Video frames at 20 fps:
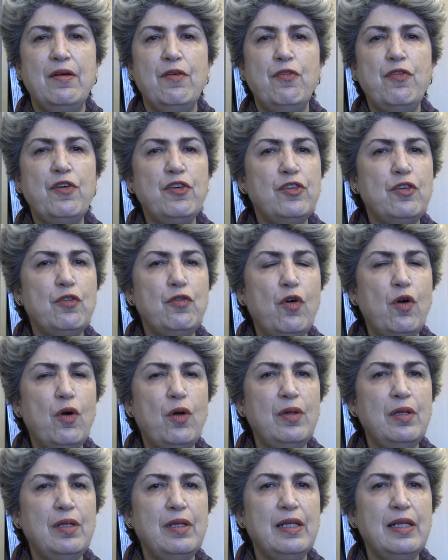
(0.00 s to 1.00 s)
First of
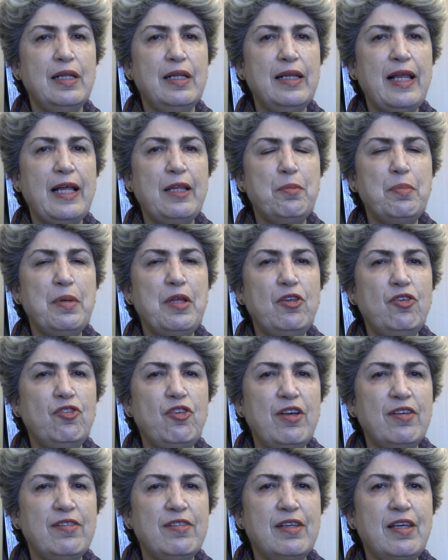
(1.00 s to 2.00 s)
all, let me
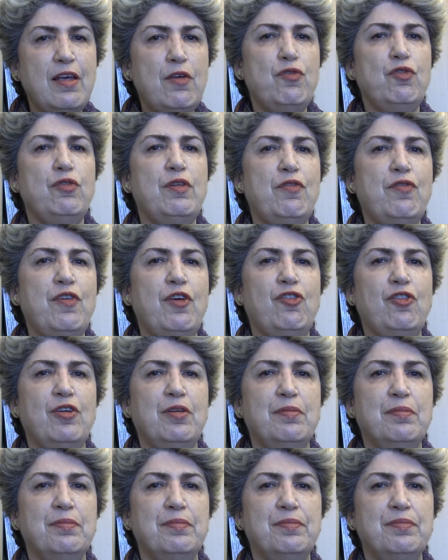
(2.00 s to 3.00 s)
just give you the
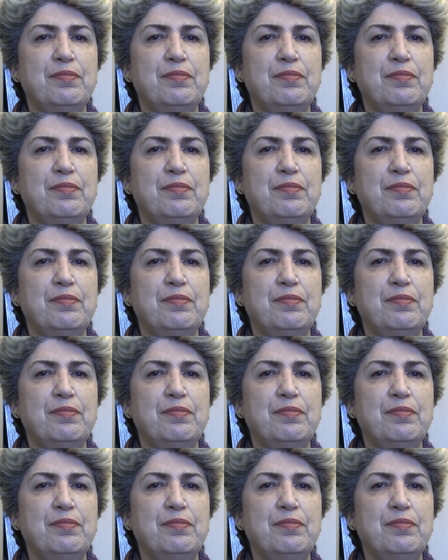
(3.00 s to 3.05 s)
vision.